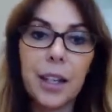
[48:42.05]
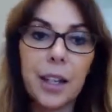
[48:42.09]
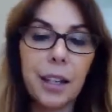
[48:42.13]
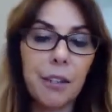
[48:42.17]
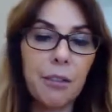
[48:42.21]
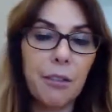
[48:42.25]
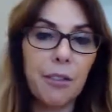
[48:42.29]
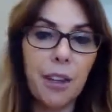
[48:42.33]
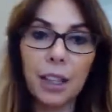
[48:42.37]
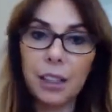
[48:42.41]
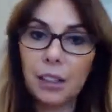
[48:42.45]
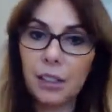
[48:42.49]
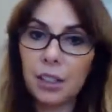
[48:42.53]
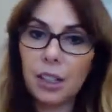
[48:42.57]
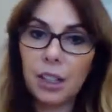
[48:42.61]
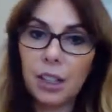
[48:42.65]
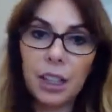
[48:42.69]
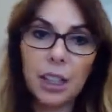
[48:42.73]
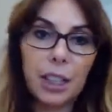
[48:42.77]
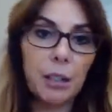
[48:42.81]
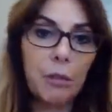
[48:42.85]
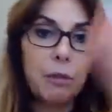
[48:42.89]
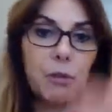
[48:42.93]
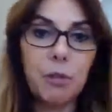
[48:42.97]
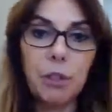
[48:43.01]

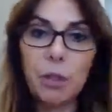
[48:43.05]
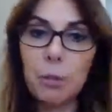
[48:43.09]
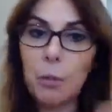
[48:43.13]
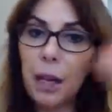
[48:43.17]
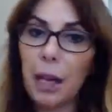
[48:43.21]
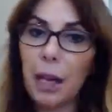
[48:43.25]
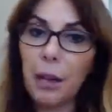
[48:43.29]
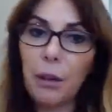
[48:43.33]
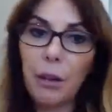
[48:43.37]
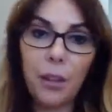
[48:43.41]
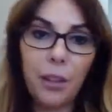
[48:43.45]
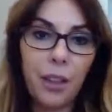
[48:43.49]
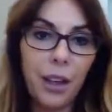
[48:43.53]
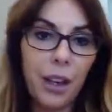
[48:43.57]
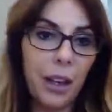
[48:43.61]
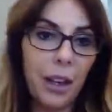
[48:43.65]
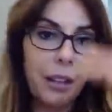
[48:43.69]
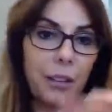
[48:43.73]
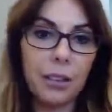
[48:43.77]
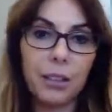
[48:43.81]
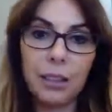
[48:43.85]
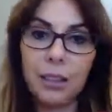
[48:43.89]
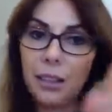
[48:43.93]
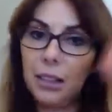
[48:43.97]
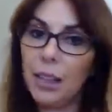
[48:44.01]
Eventually rub out that
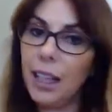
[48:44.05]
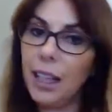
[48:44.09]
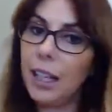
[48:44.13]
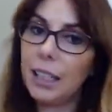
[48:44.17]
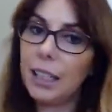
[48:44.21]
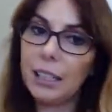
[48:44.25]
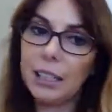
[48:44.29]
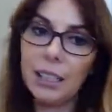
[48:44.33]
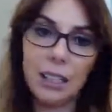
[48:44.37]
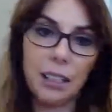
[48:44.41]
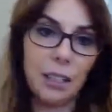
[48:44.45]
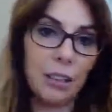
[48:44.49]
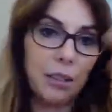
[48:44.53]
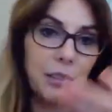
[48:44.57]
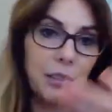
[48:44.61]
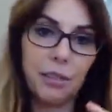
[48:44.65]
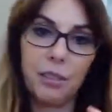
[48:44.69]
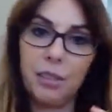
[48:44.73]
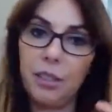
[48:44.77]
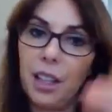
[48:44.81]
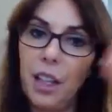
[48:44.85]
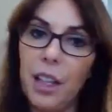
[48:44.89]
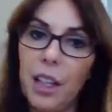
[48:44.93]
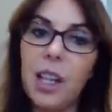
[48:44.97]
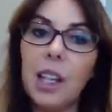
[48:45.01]
negative
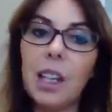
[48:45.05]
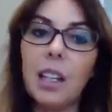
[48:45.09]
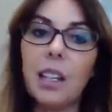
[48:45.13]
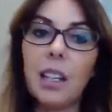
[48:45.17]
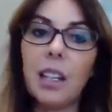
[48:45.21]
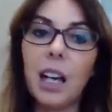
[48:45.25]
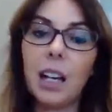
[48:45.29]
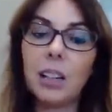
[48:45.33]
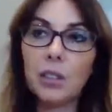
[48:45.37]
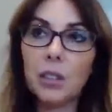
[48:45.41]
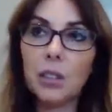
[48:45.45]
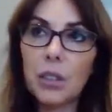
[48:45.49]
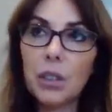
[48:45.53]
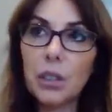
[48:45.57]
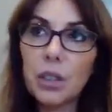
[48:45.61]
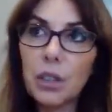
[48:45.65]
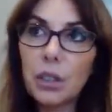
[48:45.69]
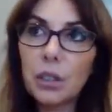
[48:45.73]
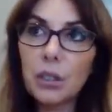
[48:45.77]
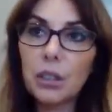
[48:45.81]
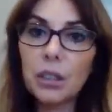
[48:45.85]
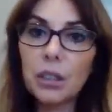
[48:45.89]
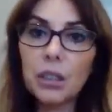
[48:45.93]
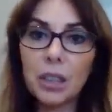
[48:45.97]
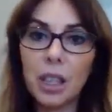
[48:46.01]
thing and
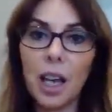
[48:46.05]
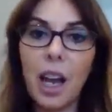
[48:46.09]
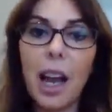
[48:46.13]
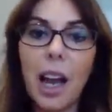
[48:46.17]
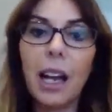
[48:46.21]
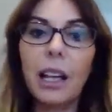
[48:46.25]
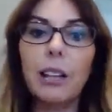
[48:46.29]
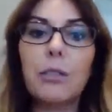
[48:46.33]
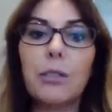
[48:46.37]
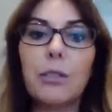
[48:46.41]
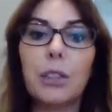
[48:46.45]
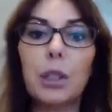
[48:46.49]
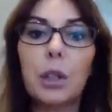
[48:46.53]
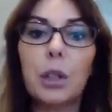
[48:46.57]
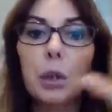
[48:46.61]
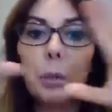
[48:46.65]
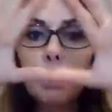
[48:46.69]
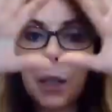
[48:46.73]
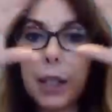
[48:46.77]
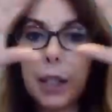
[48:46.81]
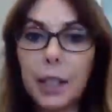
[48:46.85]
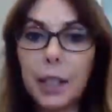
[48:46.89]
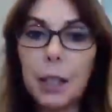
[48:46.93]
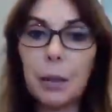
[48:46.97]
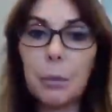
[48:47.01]
just have your
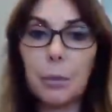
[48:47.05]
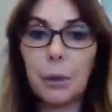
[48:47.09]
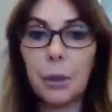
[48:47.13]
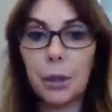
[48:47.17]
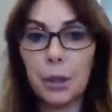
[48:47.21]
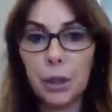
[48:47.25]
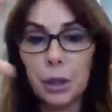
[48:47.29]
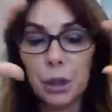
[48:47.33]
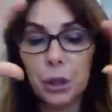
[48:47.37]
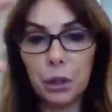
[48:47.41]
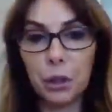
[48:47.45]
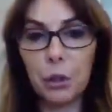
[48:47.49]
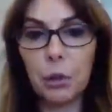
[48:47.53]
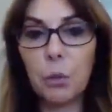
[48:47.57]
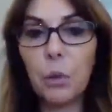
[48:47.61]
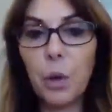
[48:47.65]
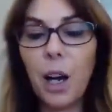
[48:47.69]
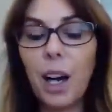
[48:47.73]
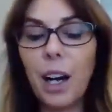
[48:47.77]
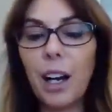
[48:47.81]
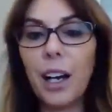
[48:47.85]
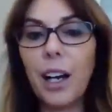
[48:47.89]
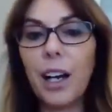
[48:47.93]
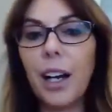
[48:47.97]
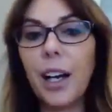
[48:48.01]
purpose, your
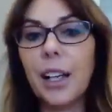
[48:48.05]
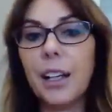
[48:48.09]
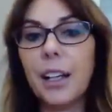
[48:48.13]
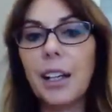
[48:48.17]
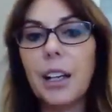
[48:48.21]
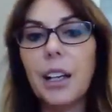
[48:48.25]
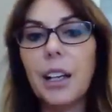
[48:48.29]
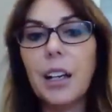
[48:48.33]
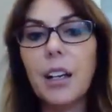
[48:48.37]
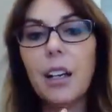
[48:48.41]
why